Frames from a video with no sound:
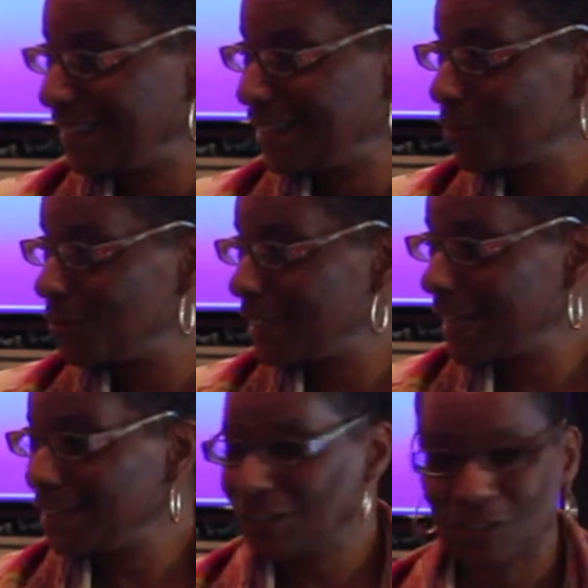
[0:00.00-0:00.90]
because we
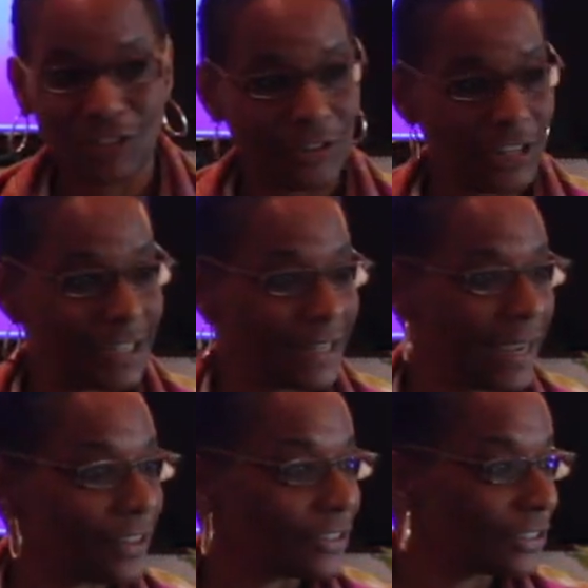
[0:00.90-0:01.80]
take this journey
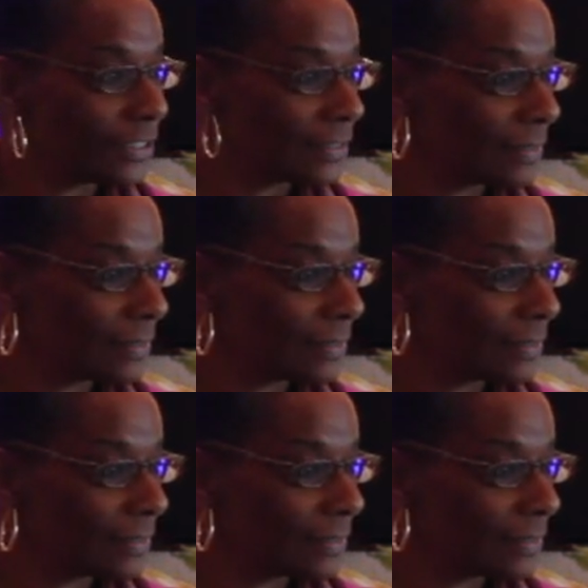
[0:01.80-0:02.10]
together.